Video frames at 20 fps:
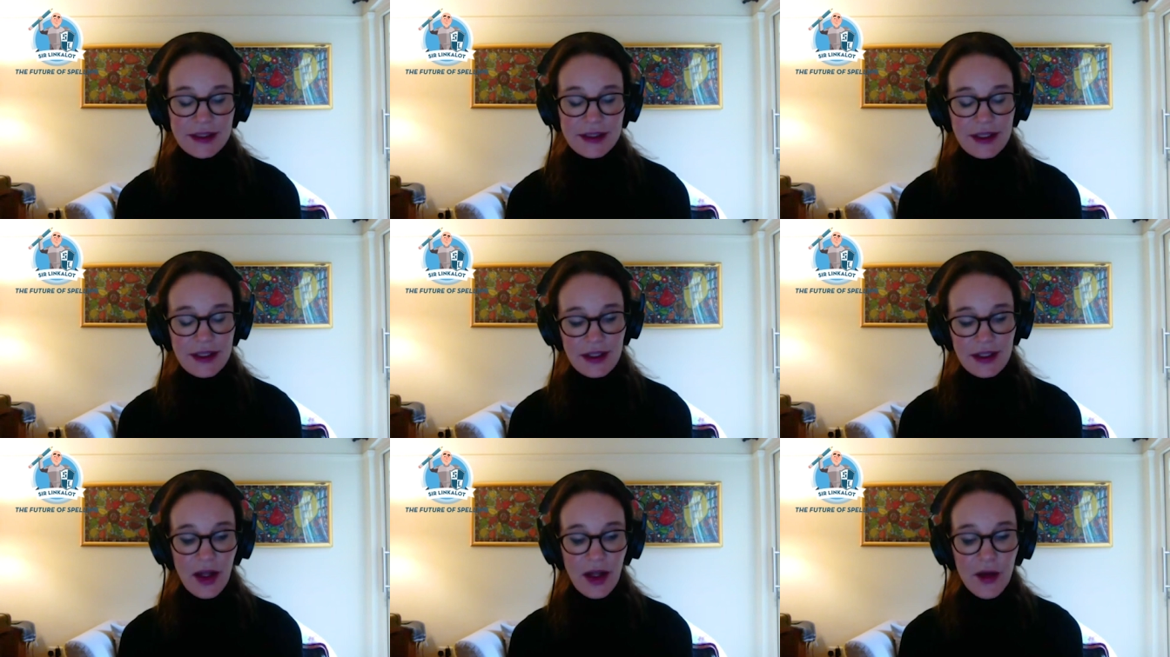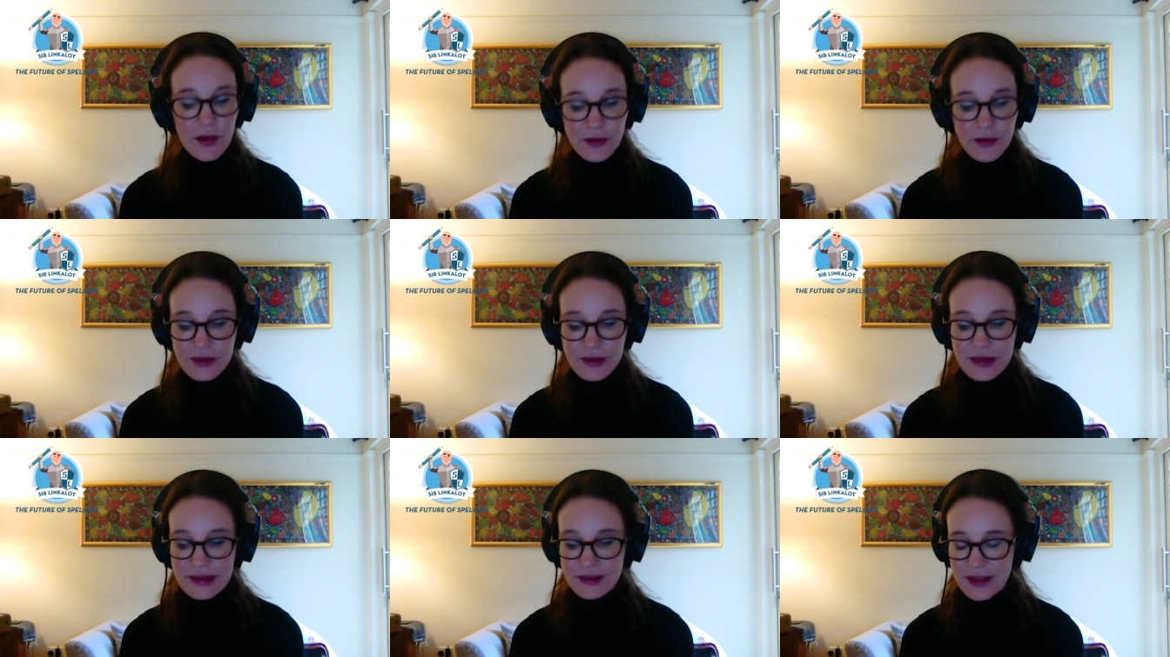that
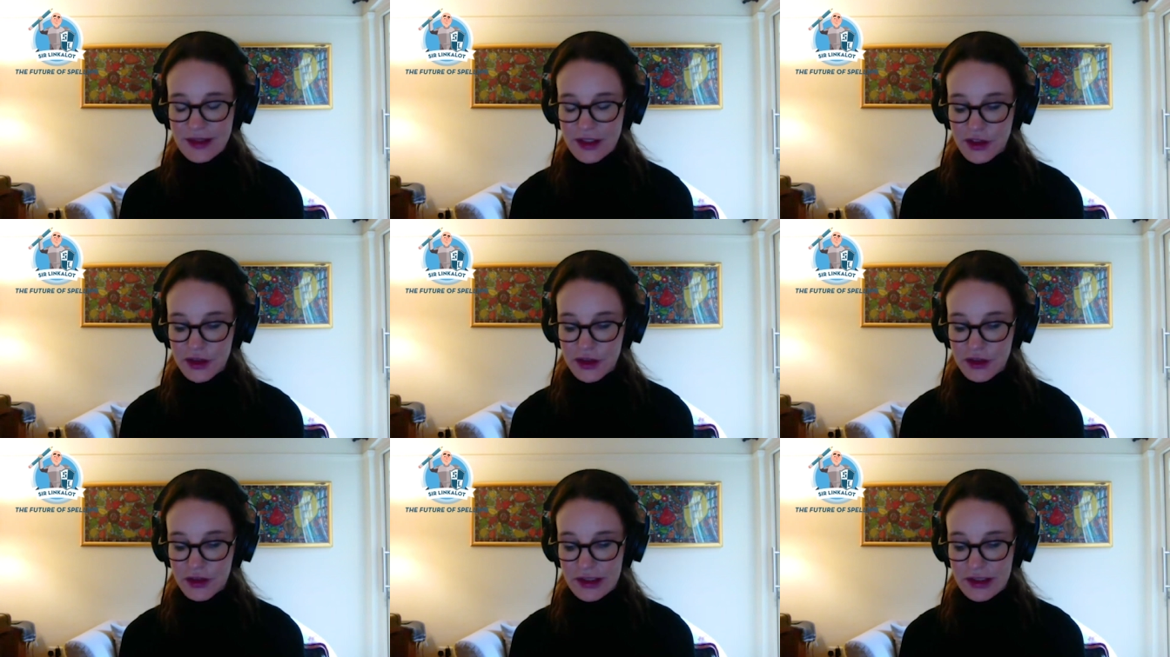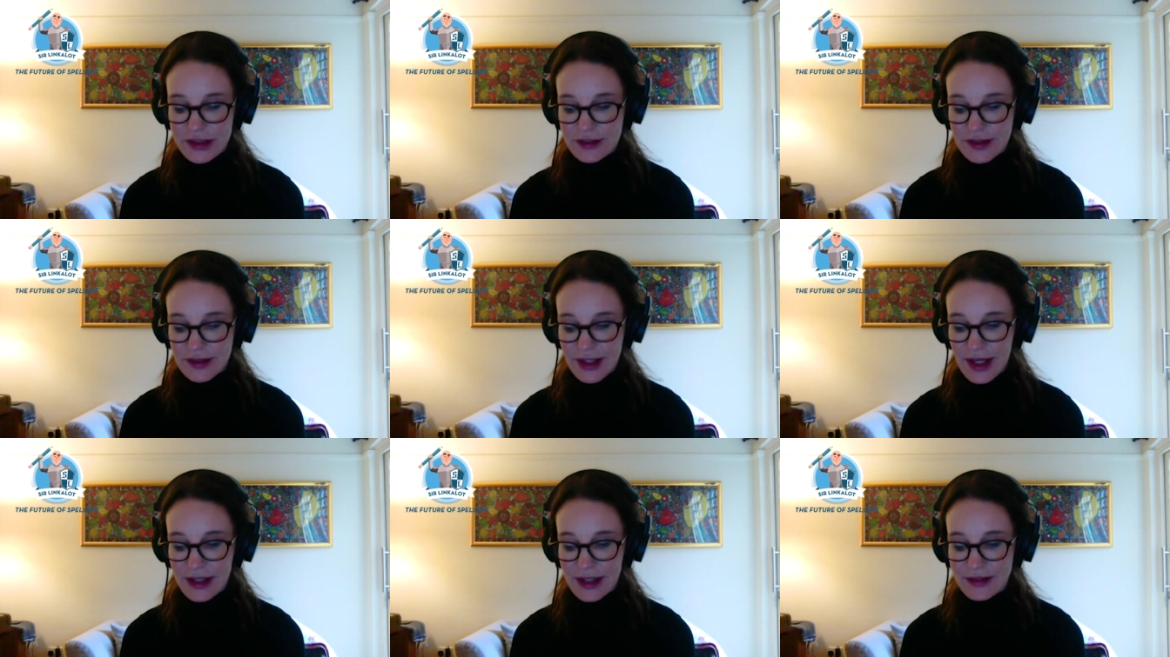over the
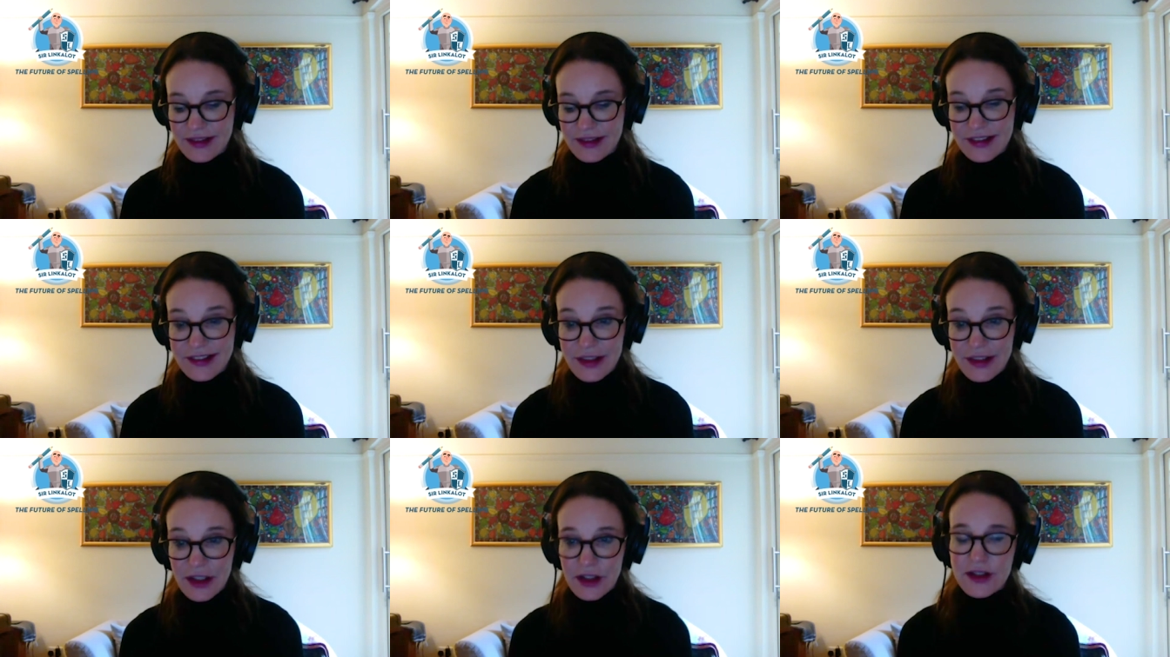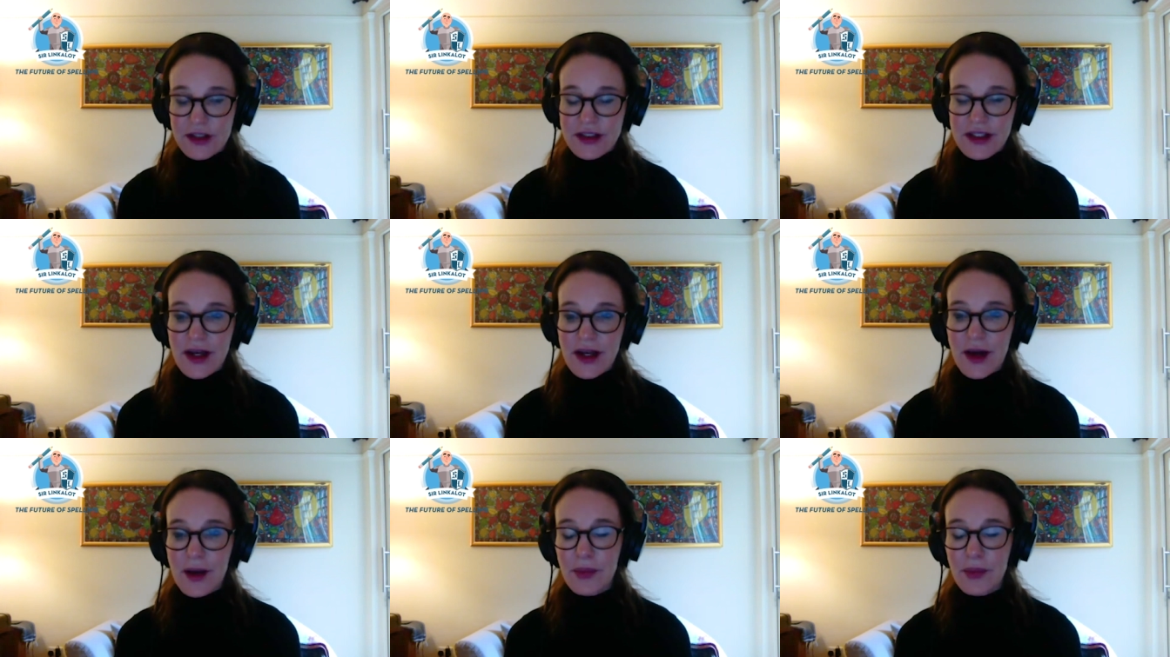centuries has
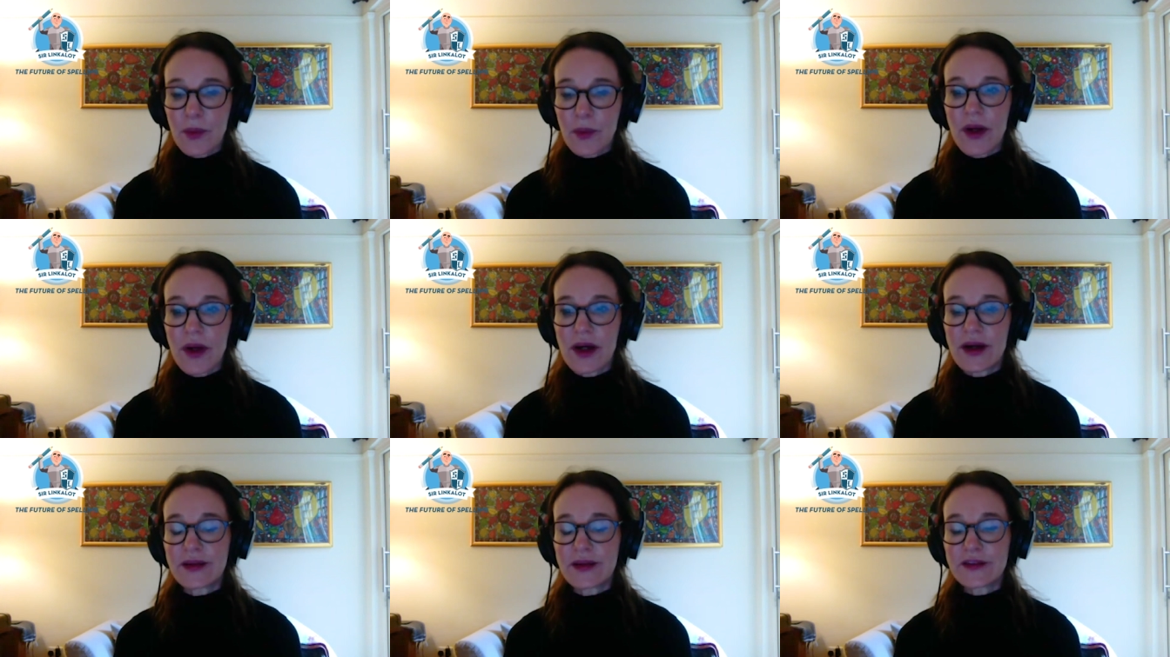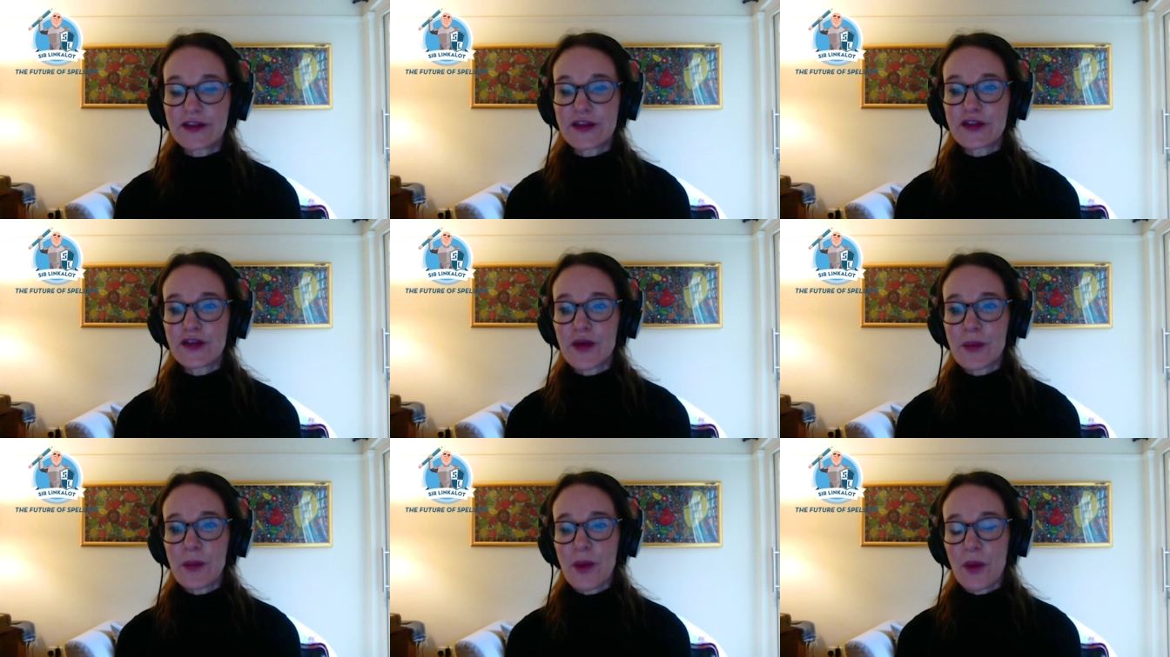sucked up words
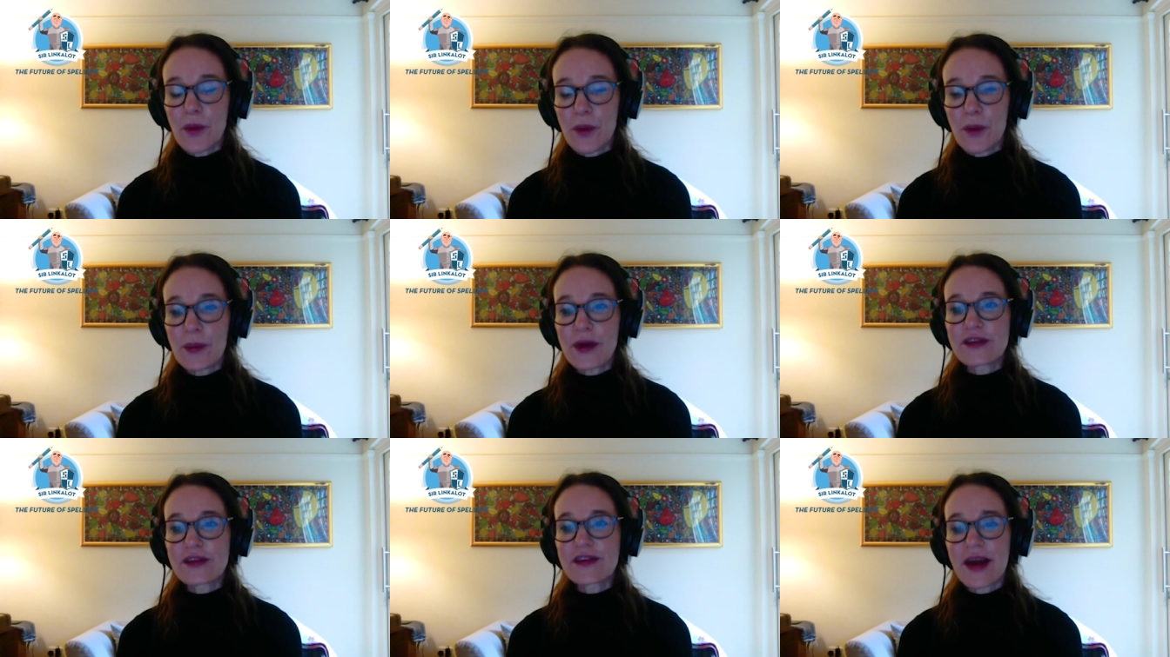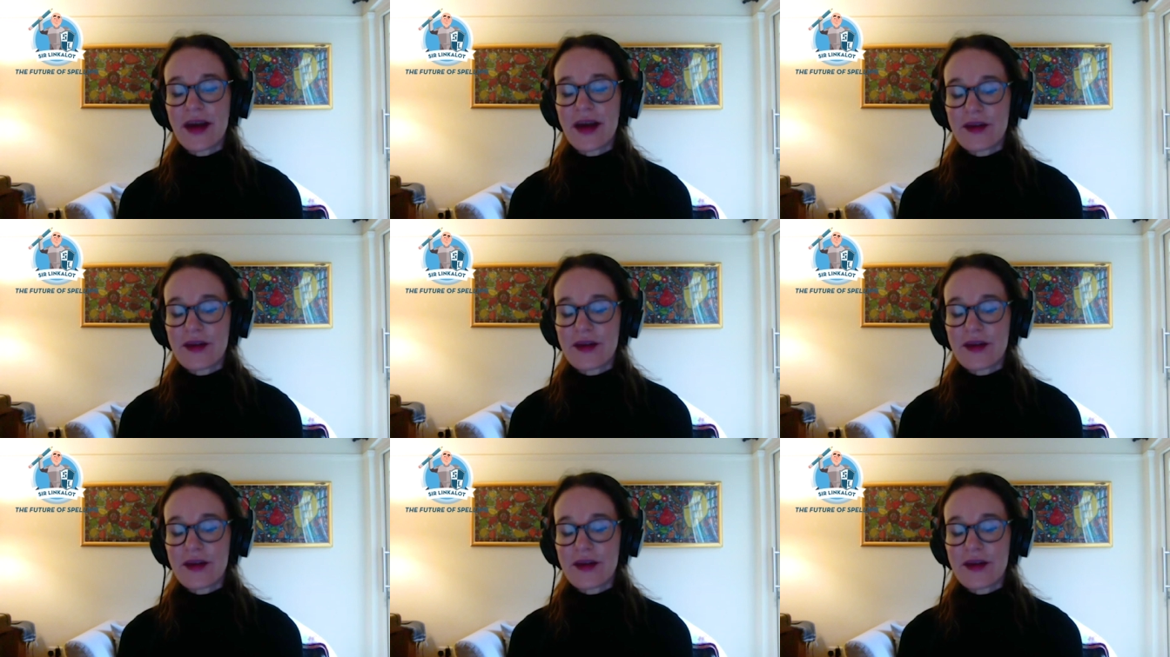from almost